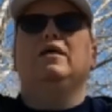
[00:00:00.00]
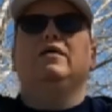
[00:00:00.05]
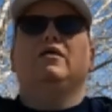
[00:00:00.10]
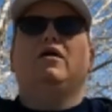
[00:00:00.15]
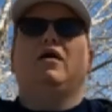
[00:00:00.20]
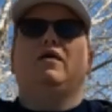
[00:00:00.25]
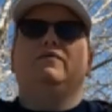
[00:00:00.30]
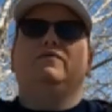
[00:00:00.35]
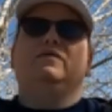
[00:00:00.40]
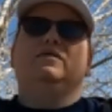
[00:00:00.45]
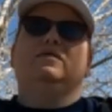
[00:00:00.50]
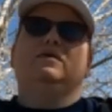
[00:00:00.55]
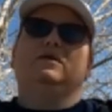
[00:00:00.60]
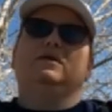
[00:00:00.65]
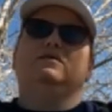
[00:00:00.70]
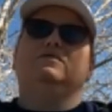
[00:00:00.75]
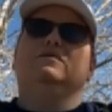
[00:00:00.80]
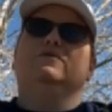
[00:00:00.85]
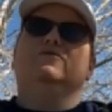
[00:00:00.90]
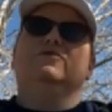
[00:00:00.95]
Now,
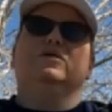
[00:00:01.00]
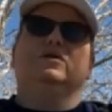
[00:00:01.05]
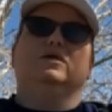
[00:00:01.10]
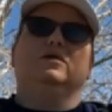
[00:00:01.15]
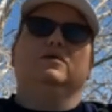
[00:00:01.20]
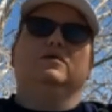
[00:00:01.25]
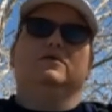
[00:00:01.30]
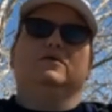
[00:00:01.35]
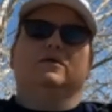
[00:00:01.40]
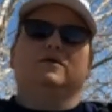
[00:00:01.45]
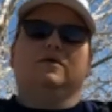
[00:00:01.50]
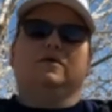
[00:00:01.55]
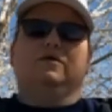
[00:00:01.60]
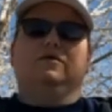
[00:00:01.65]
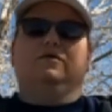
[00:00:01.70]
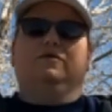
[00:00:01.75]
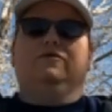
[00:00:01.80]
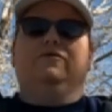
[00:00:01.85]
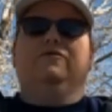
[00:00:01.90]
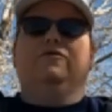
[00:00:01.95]
obviously, different years
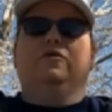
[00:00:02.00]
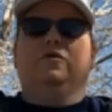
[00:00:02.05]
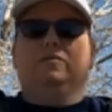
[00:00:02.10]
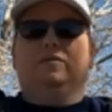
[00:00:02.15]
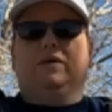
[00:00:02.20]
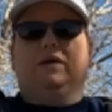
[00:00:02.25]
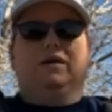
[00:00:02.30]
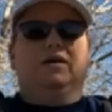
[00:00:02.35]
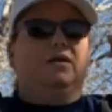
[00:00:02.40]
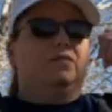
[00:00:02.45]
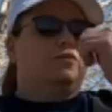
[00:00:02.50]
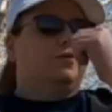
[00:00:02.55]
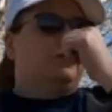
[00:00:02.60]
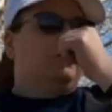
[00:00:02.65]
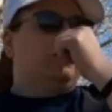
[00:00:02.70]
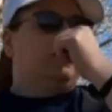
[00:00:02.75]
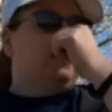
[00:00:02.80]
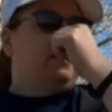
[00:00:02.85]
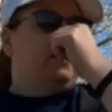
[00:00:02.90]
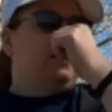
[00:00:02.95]
of Ford pickups are
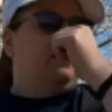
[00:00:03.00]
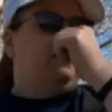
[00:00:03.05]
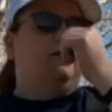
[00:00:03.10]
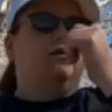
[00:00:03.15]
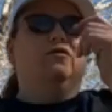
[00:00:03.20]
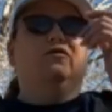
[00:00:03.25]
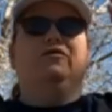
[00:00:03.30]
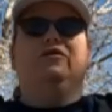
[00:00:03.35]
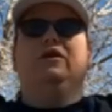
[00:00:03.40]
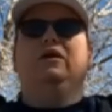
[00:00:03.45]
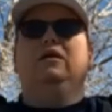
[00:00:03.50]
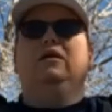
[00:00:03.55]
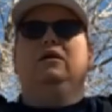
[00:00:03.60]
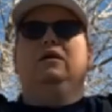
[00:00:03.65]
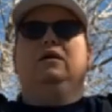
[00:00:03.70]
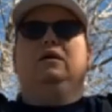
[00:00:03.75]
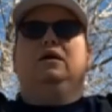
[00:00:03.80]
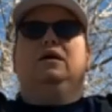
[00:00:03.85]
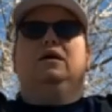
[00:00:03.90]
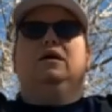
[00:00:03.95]
going to have
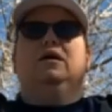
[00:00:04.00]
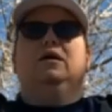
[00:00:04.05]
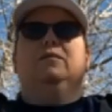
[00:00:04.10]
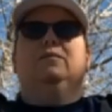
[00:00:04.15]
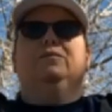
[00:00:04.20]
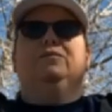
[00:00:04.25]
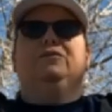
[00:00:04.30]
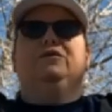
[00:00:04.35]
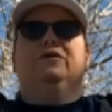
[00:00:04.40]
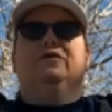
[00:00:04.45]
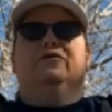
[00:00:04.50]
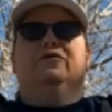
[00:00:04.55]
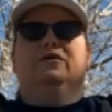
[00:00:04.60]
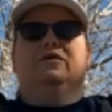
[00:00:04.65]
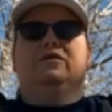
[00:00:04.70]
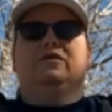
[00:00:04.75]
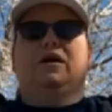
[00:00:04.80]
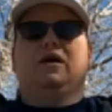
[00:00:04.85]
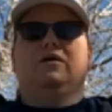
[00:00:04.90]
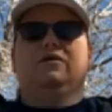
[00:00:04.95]

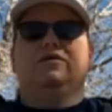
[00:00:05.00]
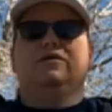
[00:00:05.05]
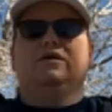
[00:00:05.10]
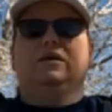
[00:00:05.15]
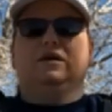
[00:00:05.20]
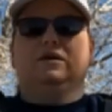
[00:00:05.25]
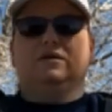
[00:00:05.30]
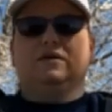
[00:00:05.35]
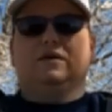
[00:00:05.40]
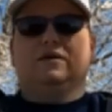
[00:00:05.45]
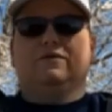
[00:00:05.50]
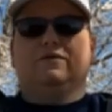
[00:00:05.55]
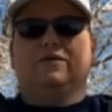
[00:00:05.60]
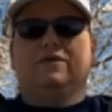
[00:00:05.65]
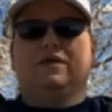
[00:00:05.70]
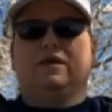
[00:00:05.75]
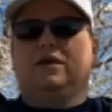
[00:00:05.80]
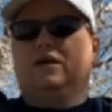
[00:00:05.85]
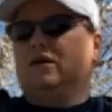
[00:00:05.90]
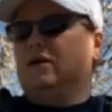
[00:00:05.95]
different style seats and
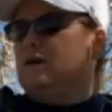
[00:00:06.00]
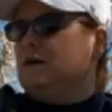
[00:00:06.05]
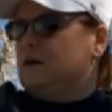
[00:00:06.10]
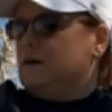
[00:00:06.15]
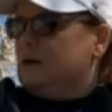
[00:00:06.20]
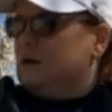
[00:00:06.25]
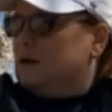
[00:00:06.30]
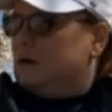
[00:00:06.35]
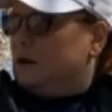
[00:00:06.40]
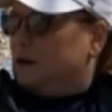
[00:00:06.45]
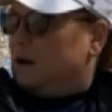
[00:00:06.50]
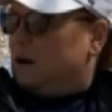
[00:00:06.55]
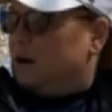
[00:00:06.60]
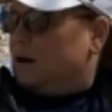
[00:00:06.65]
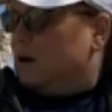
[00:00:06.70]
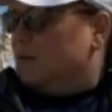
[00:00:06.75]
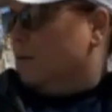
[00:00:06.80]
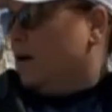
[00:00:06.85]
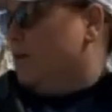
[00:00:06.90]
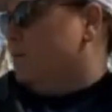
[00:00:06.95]
everything.
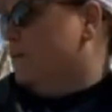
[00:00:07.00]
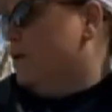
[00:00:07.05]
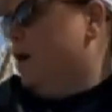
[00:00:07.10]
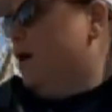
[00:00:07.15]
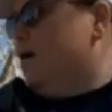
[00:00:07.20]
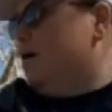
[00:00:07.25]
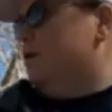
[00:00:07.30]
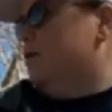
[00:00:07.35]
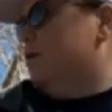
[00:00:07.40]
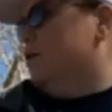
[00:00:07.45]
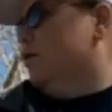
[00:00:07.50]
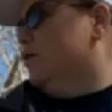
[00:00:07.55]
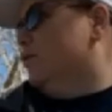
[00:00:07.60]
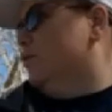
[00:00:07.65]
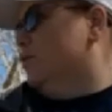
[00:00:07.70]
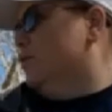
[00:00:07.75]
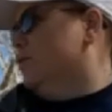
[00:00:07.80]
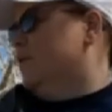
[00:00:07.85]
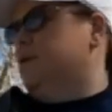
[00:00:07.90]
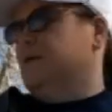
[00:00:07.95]
I'm not going to go
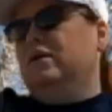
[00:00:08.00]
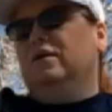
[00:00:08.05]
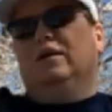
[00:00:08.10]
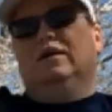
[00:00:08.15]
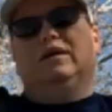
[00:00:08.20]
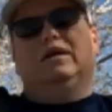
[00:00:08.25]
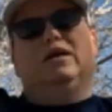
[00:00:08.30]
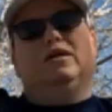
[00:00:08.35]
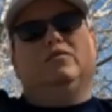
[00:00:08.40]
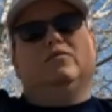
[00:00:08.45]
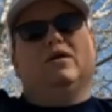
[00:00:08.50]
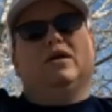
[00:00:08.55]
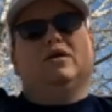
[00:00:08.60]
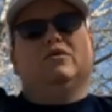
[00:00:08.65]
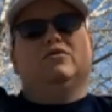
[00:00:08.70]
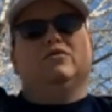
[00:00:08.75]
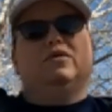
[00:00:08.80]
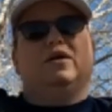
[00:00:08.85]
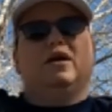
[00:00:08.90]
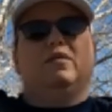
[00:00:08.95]
with a King
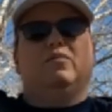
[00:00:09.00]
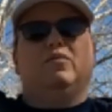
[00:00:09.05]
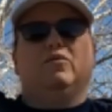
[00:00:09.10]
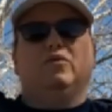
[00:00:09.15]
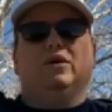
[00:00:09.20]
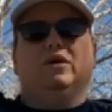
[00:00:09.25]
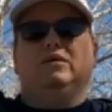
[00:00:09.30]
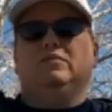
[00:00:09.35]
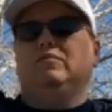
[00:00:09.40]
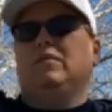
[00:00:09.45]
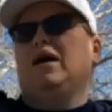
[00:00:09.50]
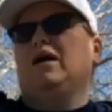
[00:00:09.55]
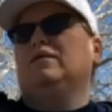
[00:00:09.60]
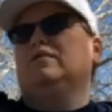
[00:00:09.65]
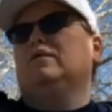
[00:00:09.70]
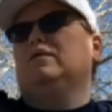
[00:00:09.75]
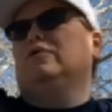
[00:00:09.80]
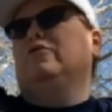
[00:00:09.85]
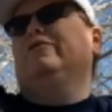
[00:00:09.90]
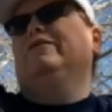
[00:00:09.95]
Ranch at that point.
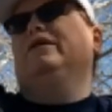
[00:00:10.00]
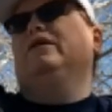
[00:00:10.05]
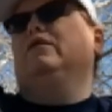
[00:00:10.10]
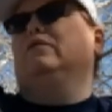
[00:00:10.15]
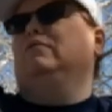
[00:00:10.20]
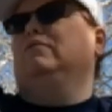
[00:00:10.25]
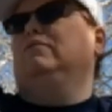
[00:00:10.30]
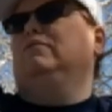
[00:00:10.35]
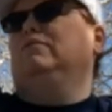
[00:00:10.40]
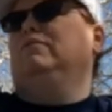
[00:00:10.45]
Max, get over here.